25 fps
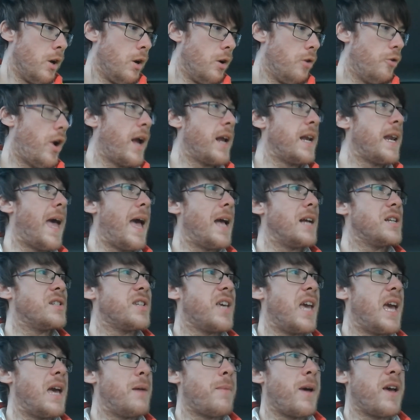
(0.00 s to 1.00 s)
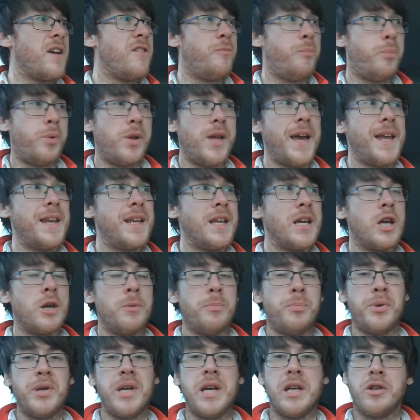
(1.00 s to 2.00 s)
Right, next game I have played and
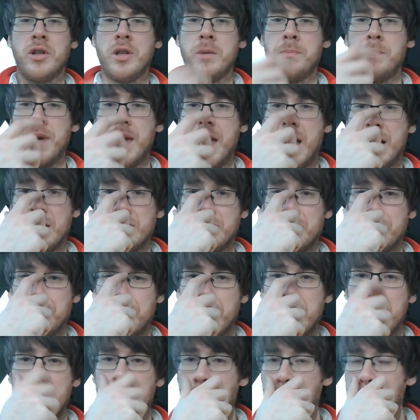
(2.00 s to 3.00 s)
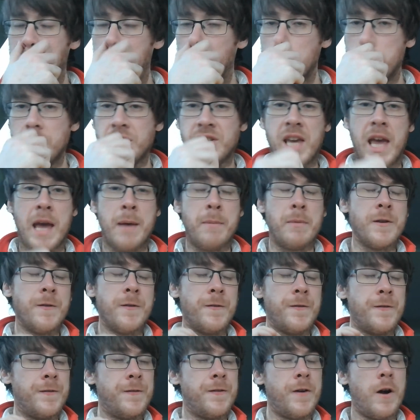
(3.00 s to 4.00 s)
completed on the PS3. This game is
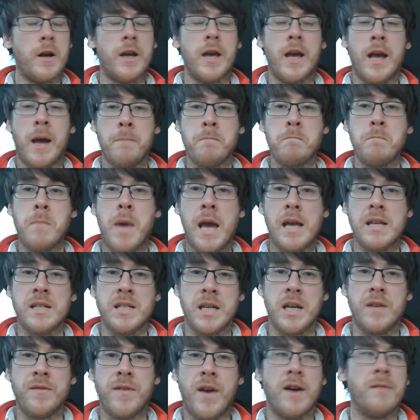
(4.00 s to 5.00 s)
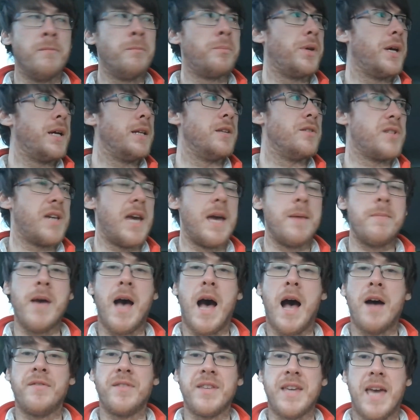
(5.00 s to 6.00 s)
fucking amazing. If you haven't played this game, you
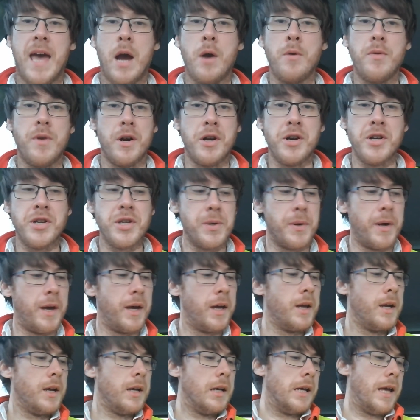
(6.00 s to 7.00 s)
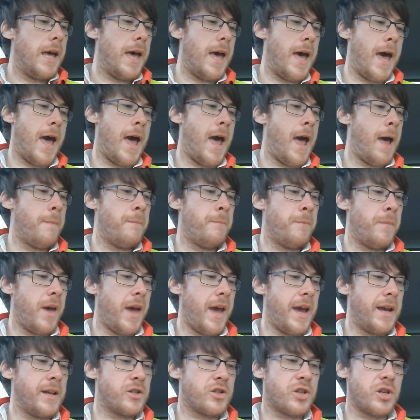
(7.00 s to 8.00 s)
have to get out there and do it.
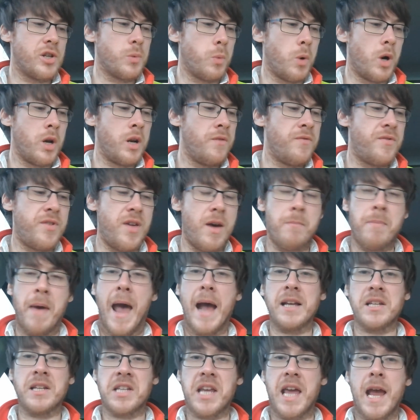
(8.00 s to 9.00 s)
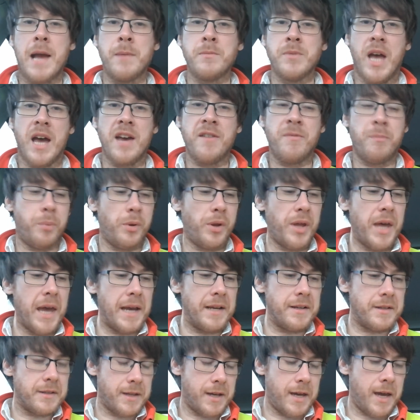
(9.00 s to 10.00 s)
It's just one of the best games that I've
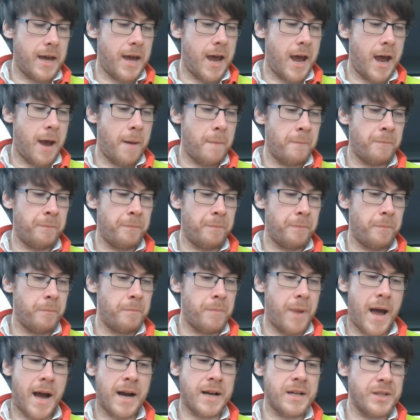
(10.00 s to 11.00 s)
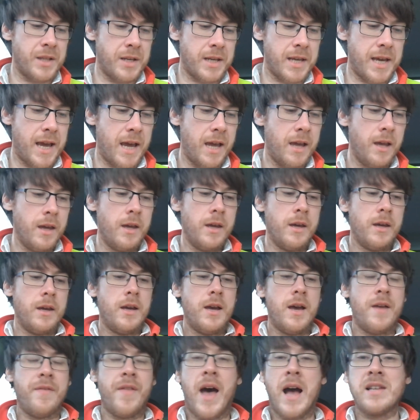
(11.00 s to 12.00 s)
played back in the day.
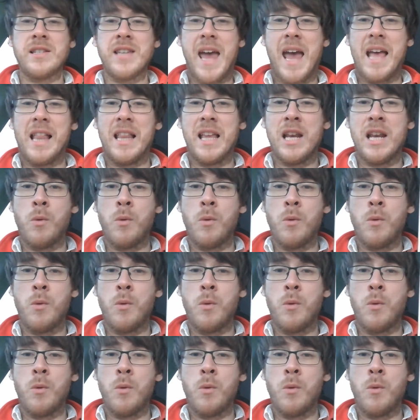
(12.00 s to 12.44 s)
And that is L.A.